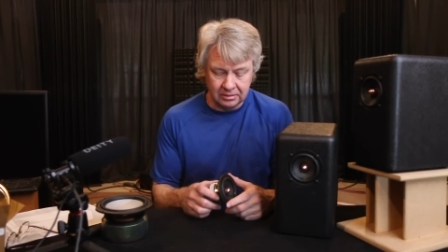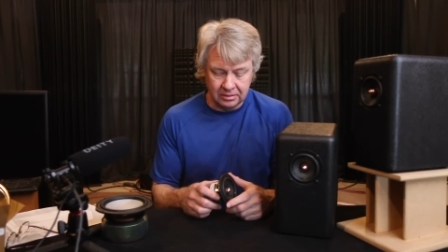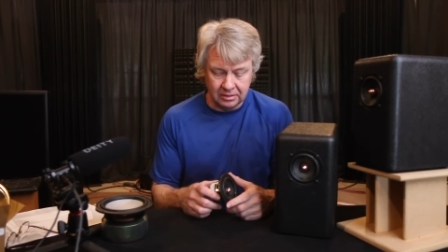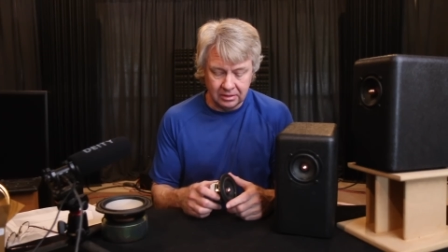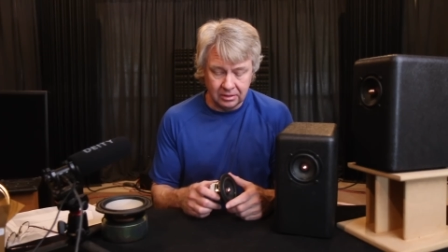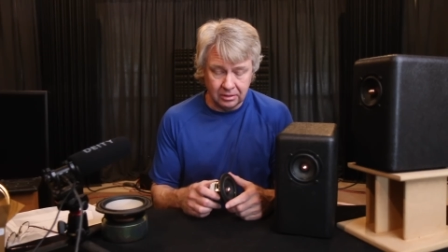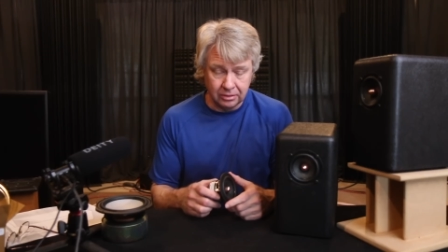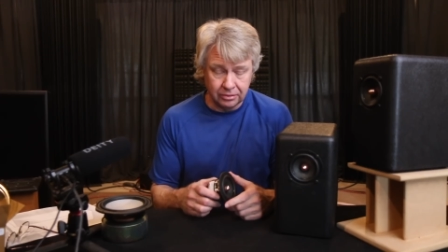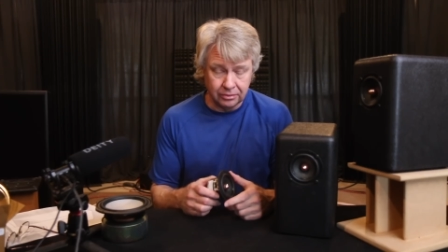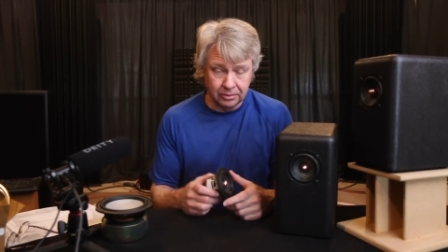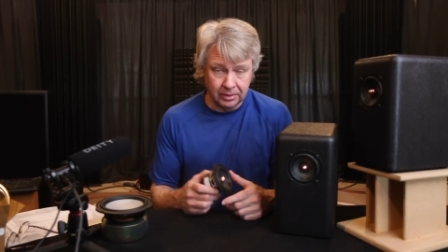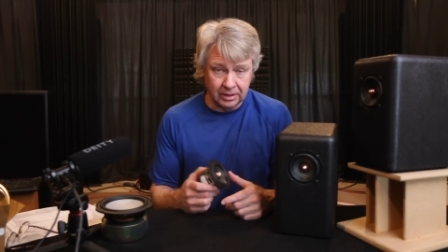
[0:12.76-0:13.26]

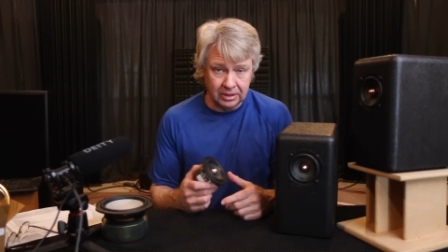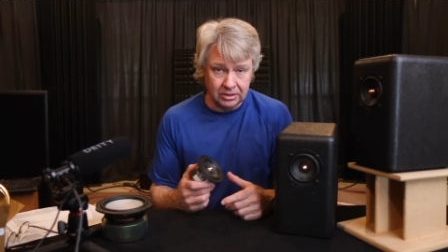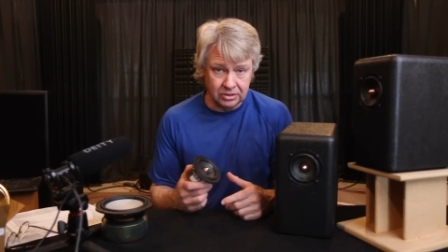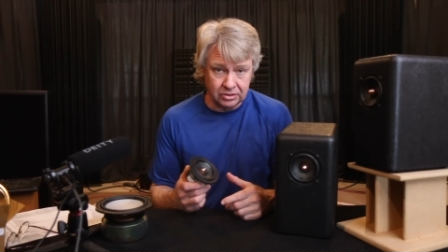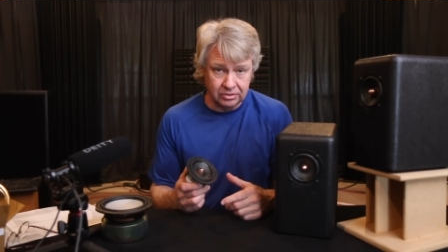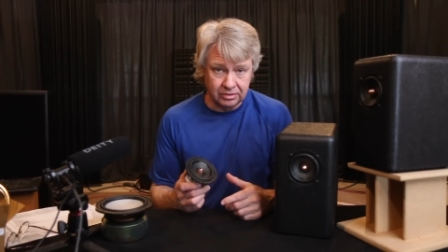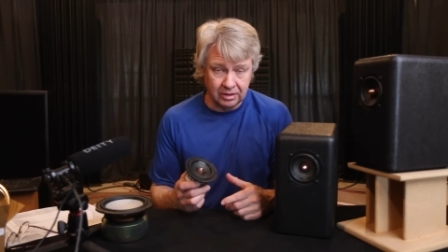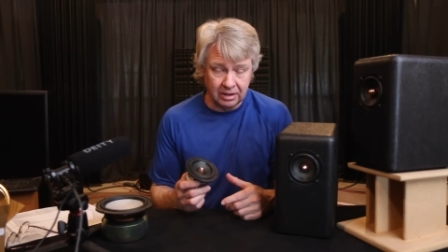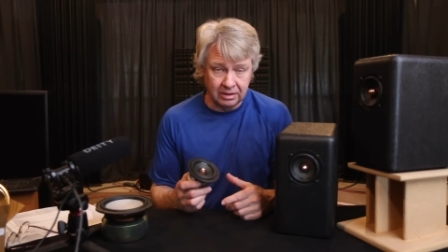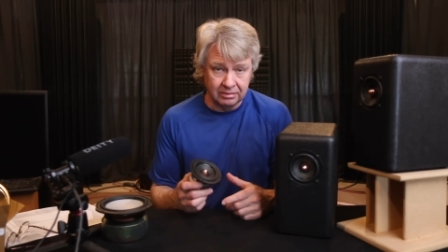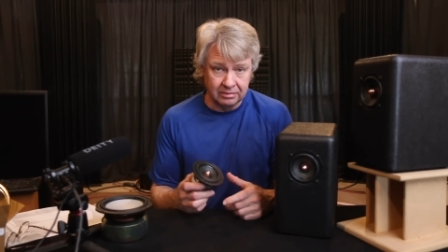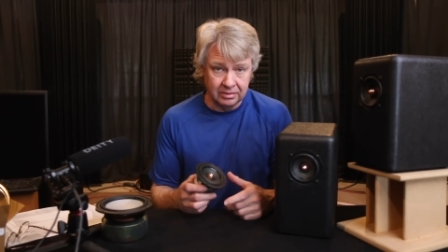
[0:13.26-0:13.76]
little 3-inch
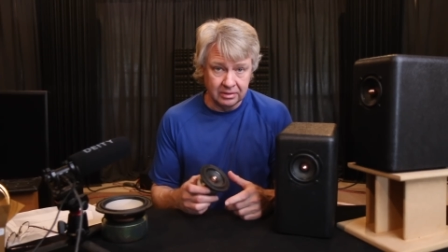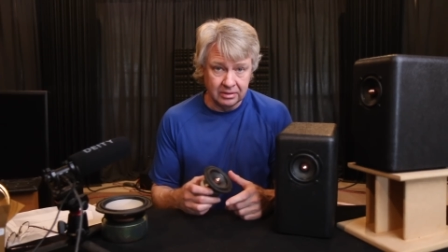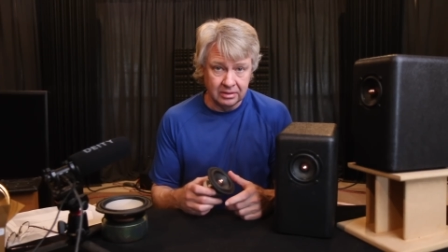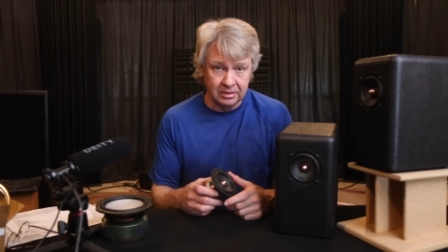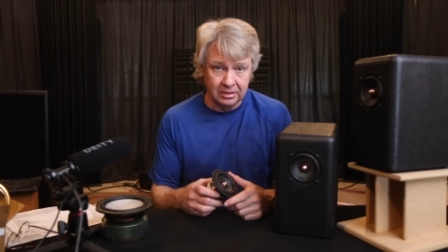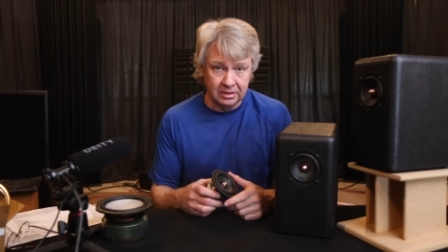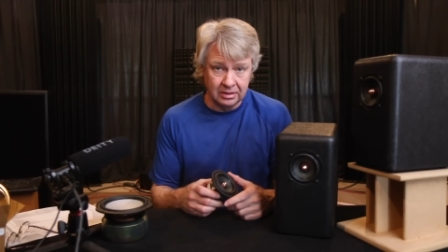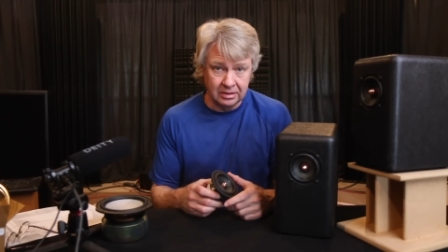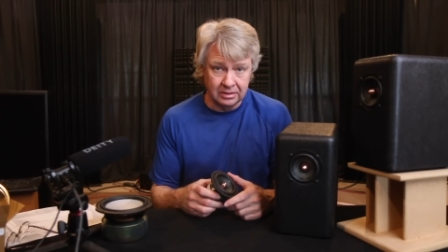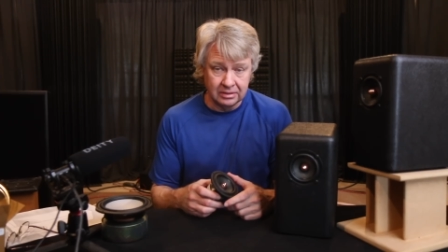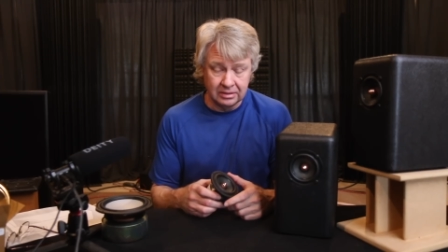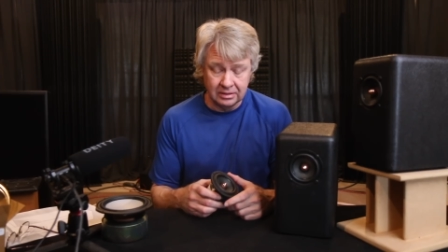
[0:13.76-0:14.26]
driver
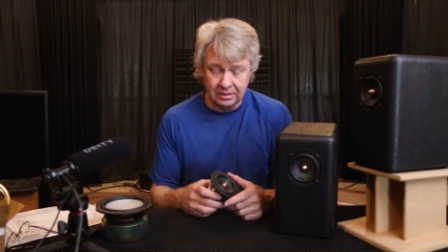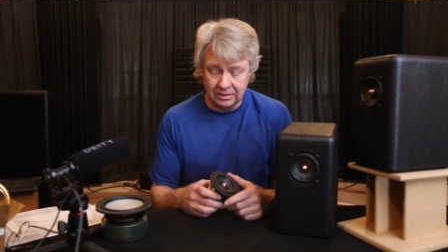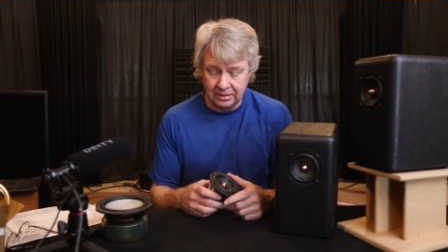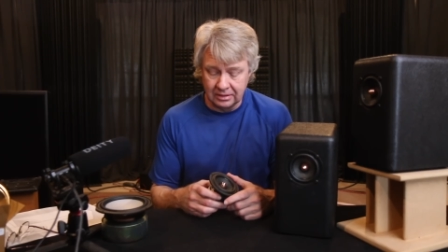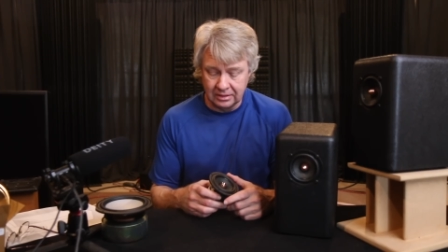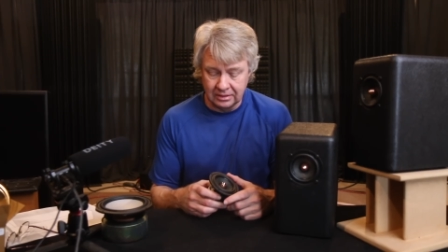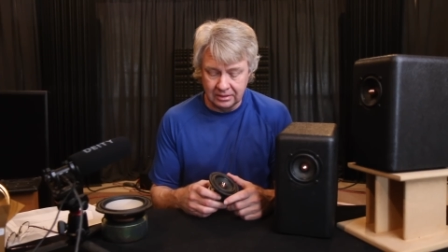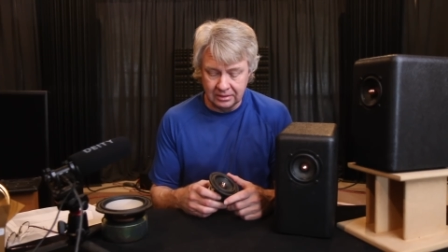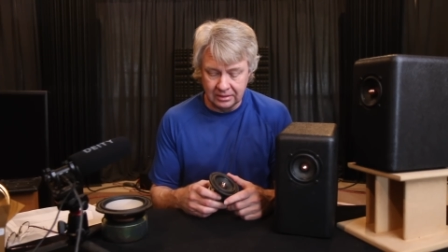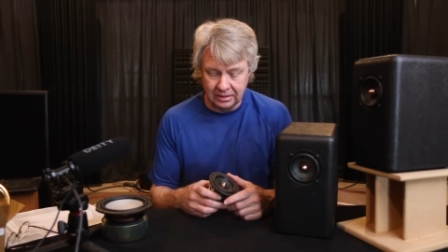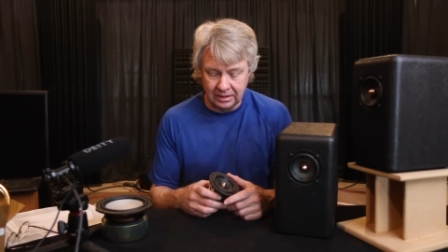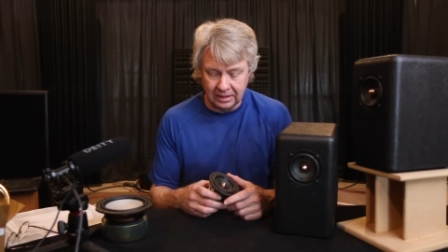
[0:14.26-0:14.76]

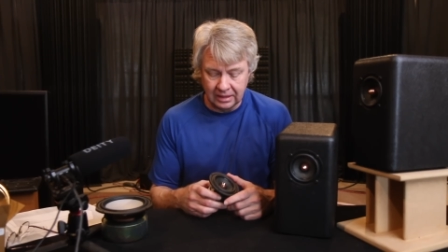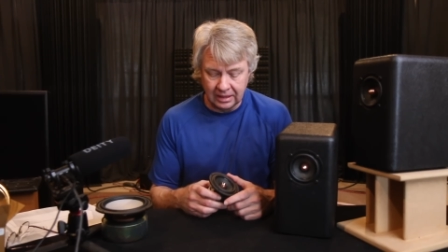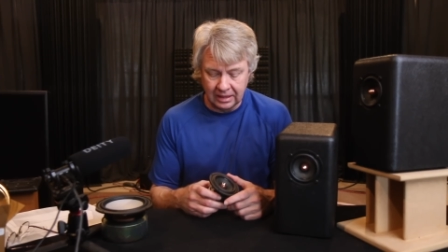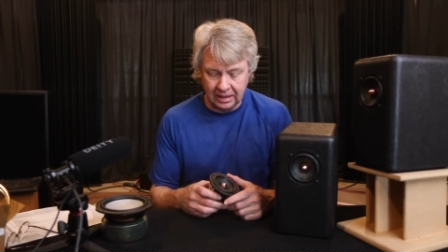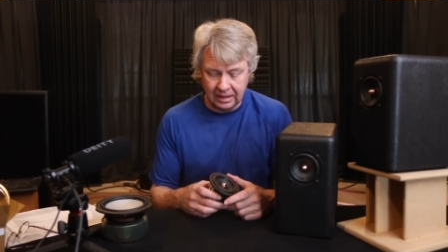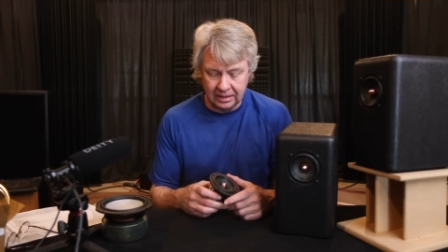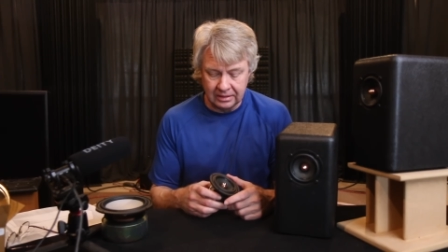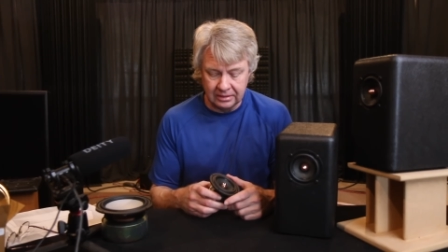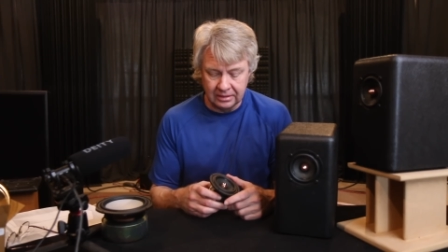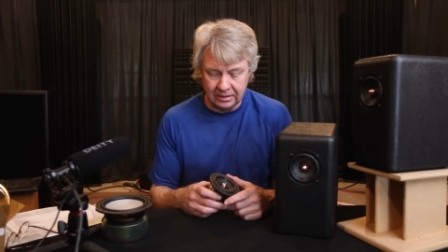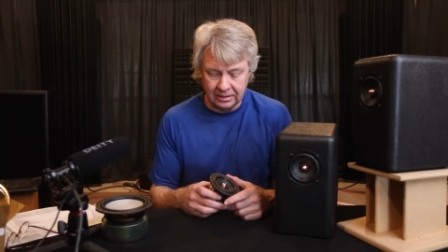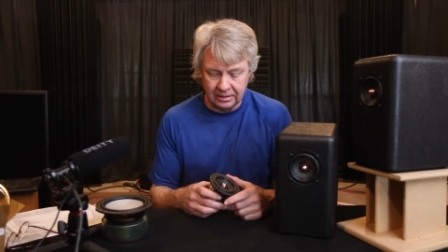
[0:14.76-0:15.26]
that I
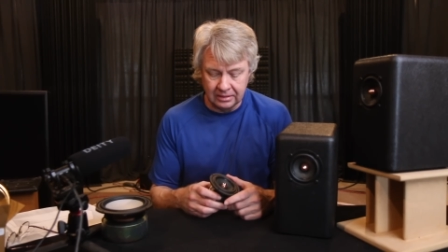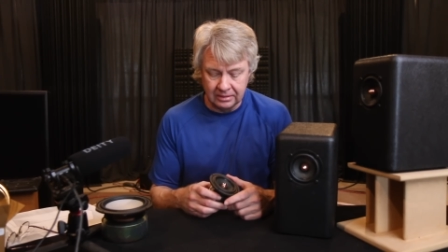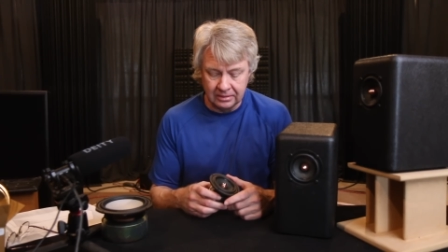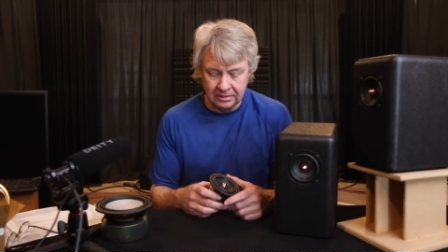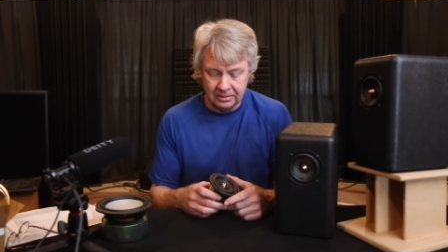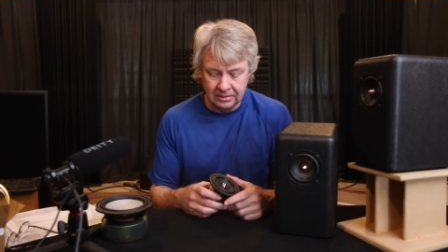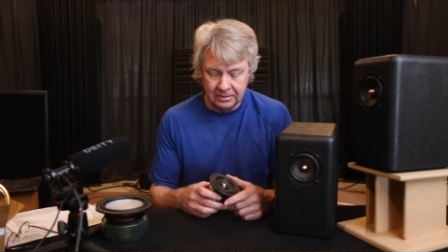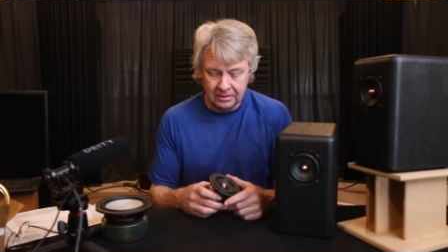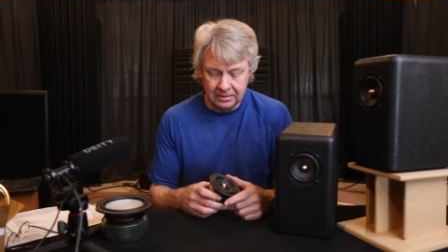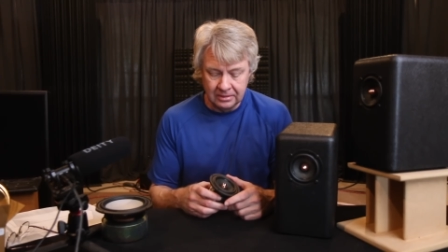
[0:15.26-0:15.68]
had done